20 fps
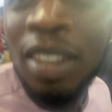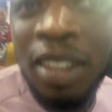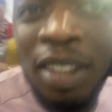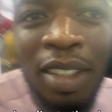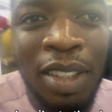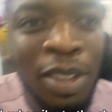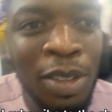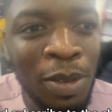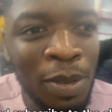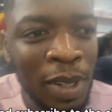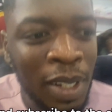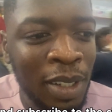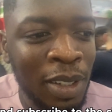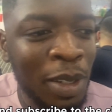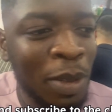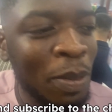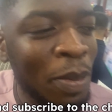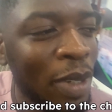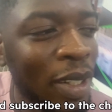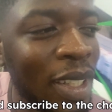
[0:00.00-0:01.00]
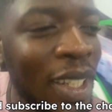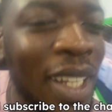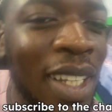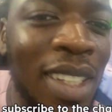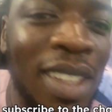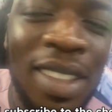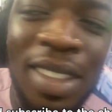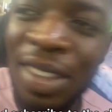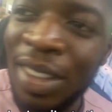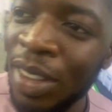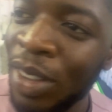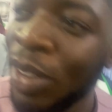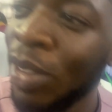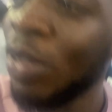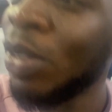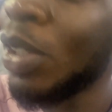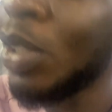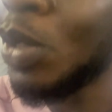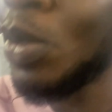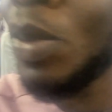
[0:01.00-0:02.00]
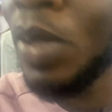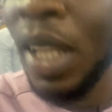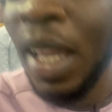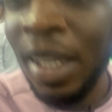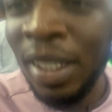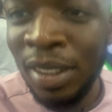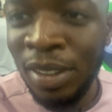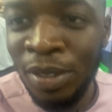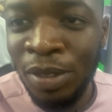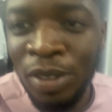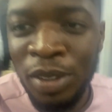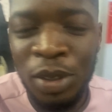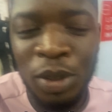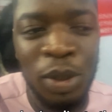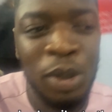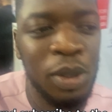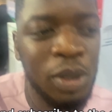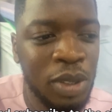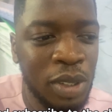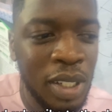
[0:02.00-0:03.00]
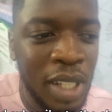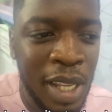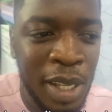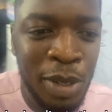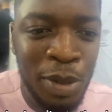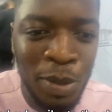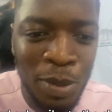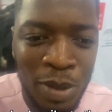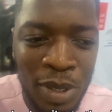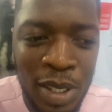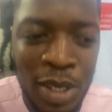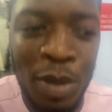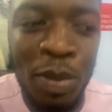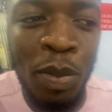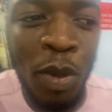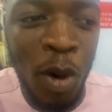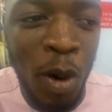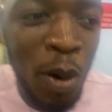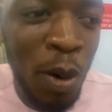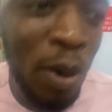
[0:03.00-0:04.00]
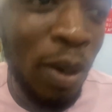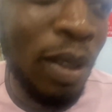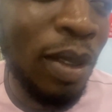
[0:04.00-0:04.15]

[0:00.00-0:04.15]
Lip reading: It's very important for you to like the video so that you will see more.